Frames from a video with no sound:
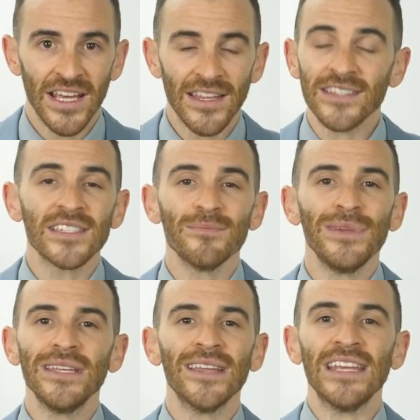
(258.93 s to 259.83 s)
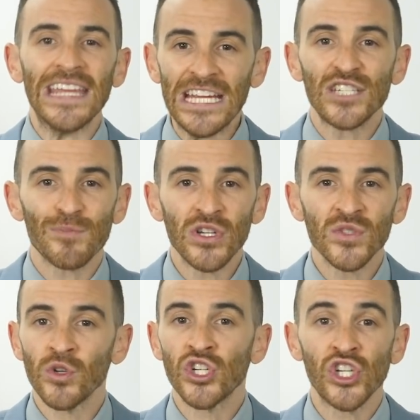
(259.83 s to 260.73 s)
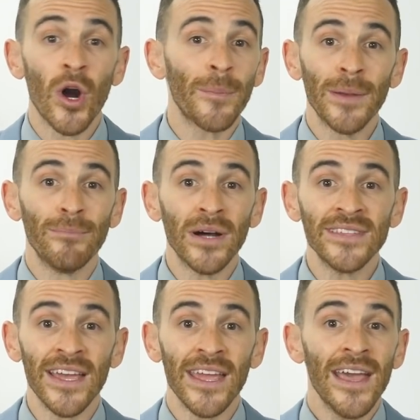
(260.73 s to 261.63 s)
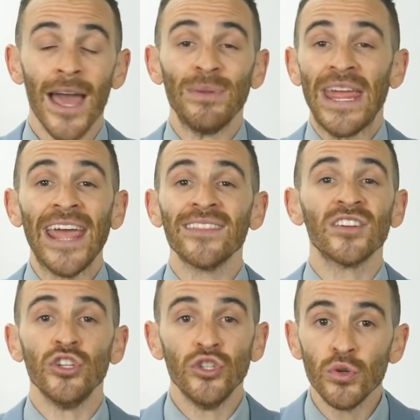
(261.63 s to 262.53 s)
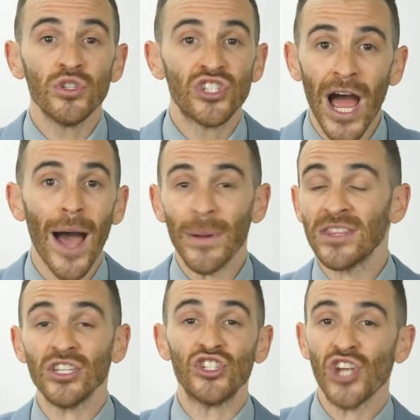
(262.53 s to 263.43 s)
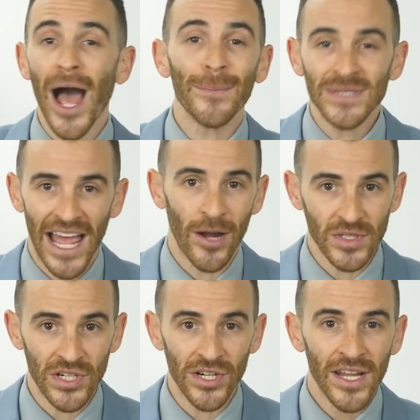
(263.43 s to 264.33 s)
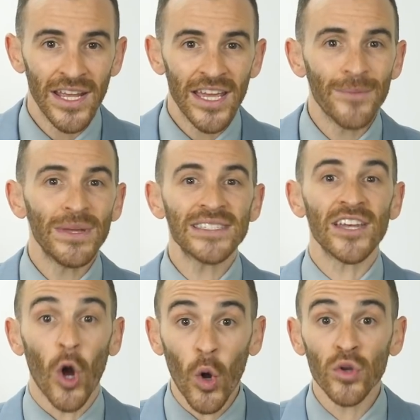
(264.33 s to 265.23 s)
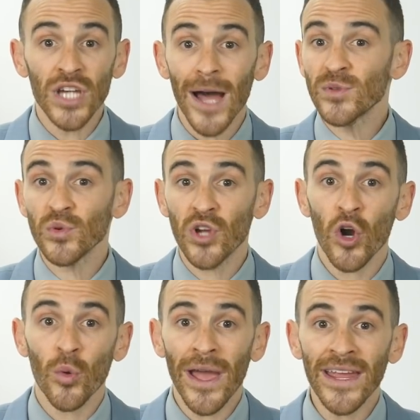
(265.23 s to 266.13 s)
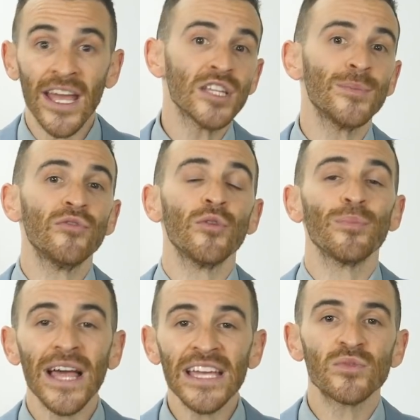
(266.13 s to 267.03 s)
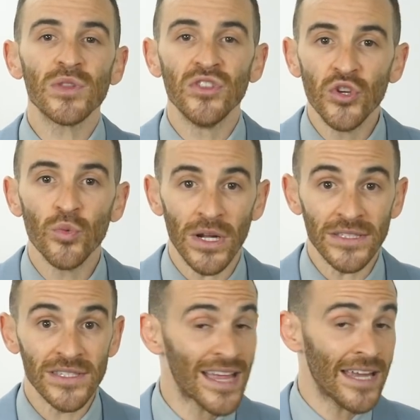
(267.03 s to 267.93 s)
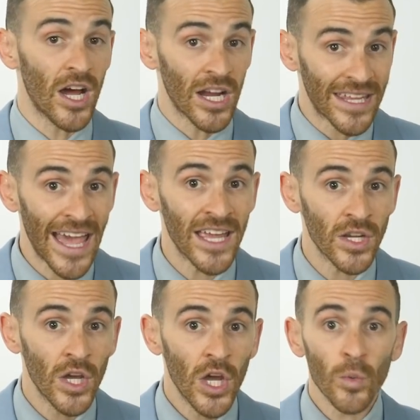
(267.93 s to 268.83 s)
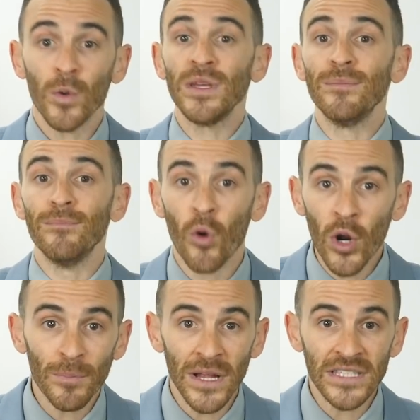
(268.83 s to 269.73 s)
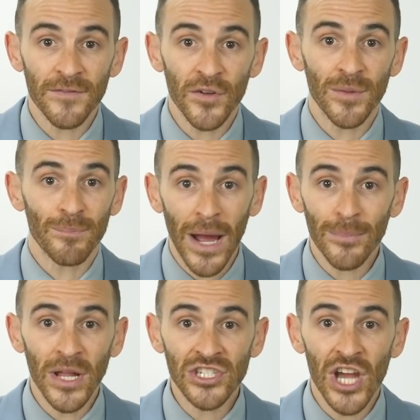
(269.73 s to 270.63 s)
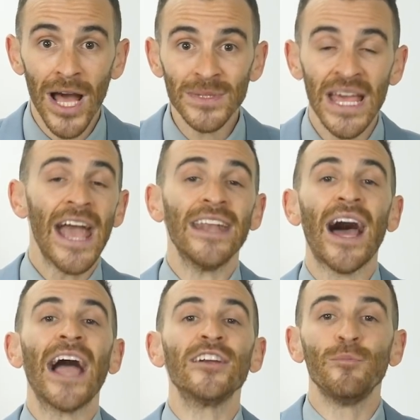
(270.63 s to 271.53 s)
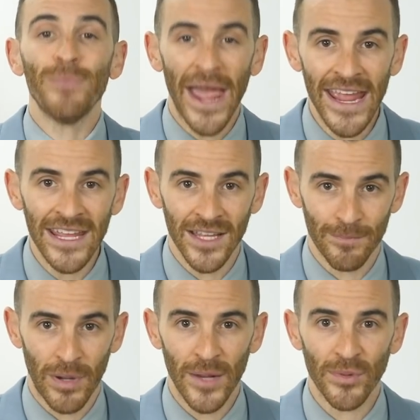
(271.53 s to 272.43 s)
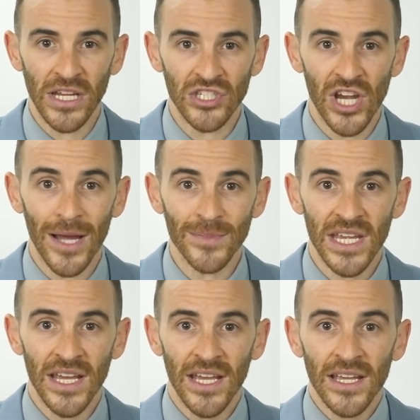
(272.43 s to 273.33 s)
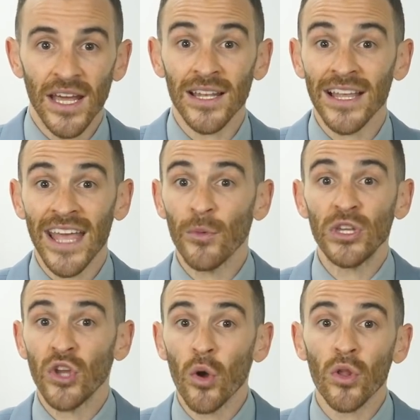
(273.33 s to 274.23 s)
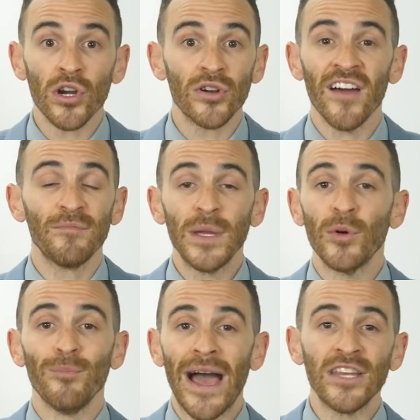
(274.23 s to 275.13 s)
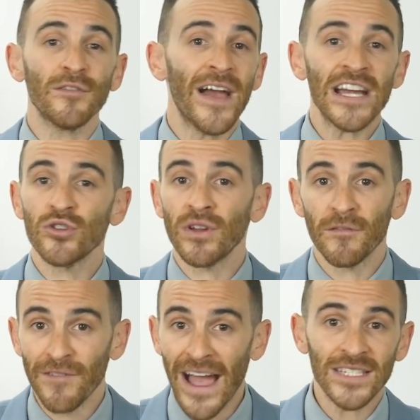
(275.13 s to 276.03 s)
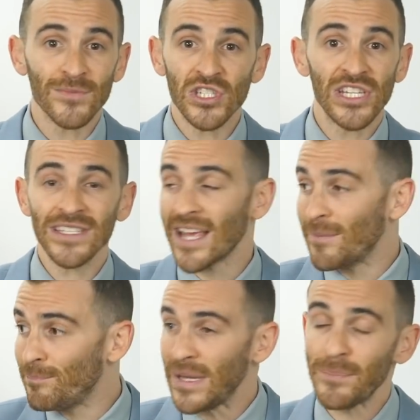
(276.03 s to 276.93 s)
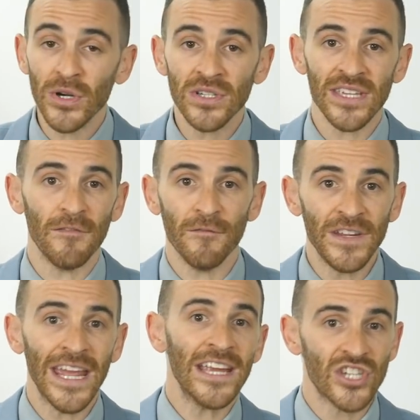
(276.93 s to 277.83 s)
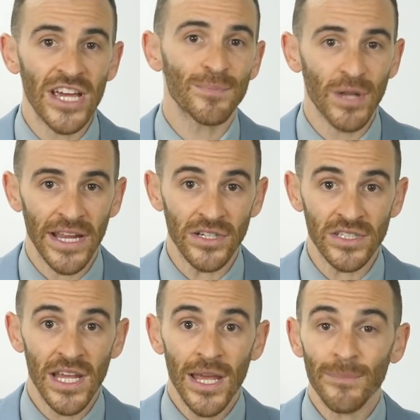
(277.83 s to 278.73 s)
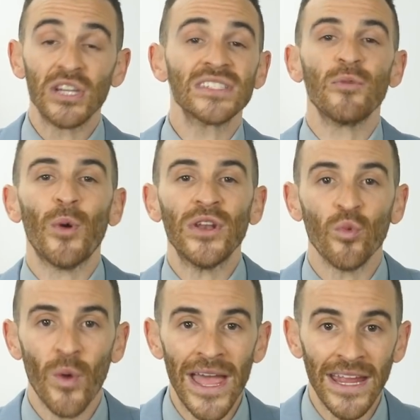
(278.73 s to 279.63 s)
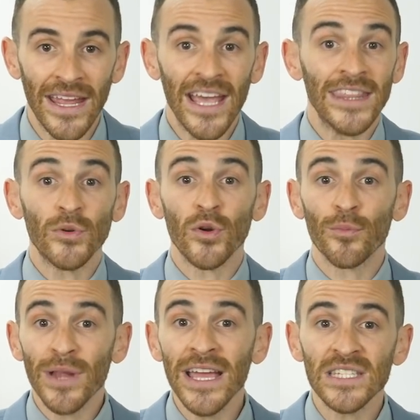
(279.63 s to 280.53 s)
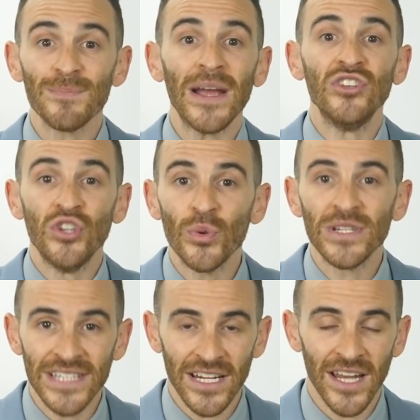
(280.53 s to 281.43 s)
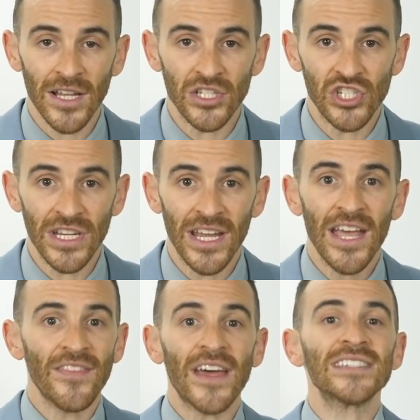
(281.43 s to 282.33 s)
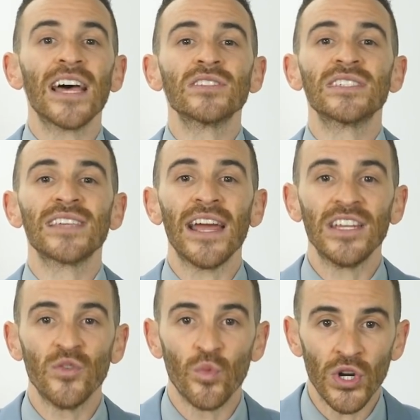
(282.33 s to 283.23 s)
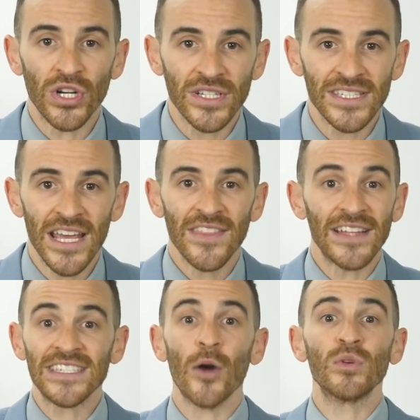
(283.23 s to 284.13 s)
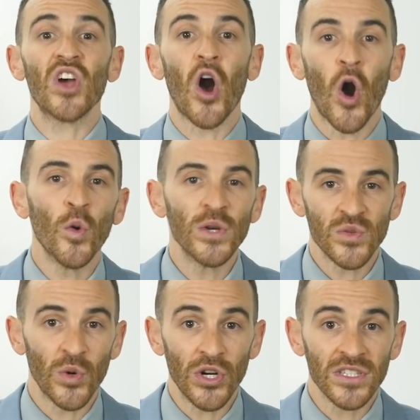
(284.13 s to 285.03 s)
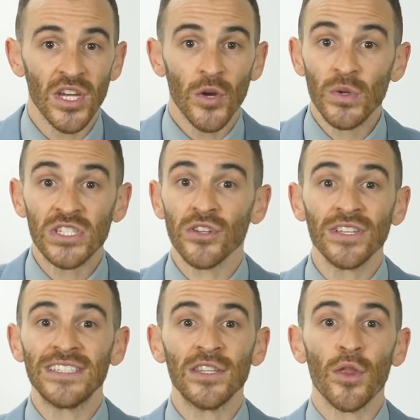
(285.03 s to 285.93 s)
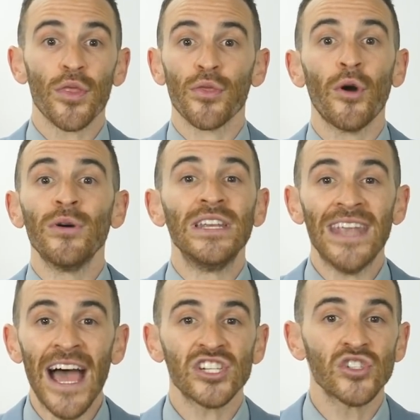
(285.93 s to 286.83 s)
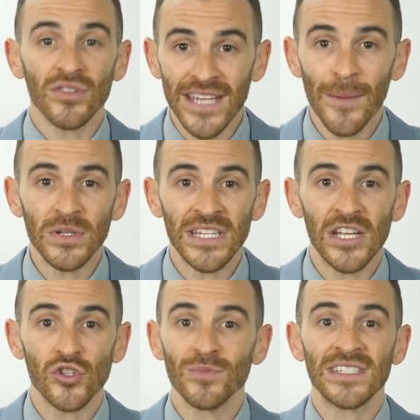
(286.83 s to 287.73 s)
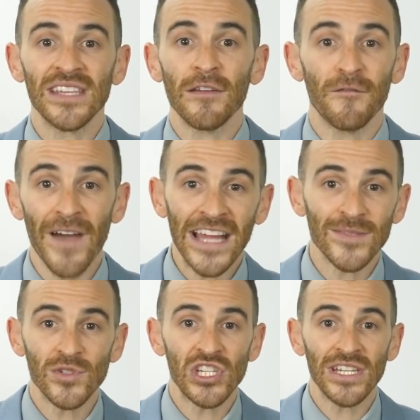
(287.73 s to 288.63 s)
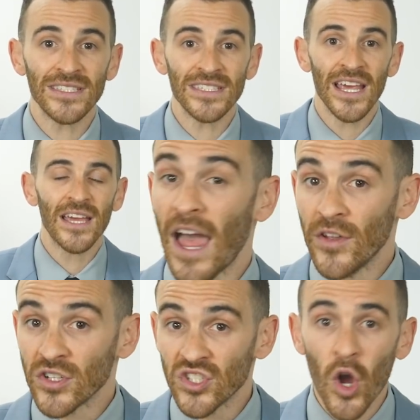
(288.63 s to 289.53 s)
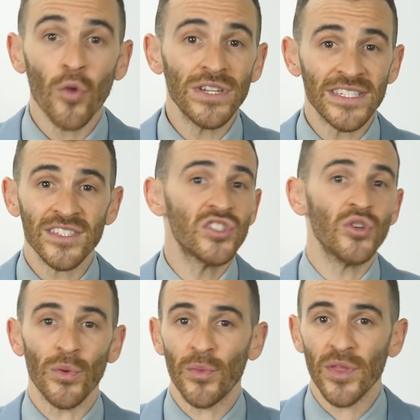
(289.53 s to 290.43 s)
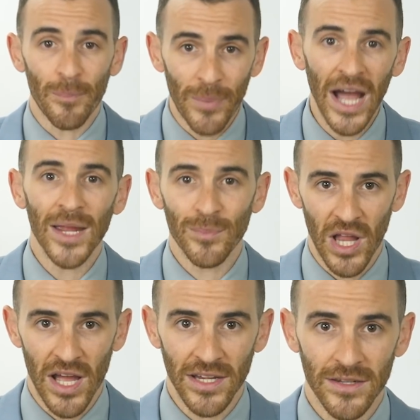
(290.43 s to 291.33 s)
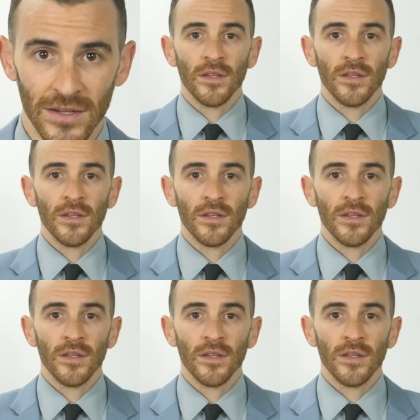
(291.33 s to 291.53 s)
That doesn't mean that each person will show up on Monday and be handed a new job at the jobs counter. It means that old jobs will go away and they'll be replaced with new ones that, again, will be more plentiful than pipeline jobs and higher paying than pipeline jobs. Kind of like how we no longer have people manufacturing fax machines and beepers and VHS players because they went away and they were replaced by newer technology. That is how society works. That's how it's always worked. We certainly didn't throw a national temper tantrum to save fax machines, and there's no reason to do it with a pipeline.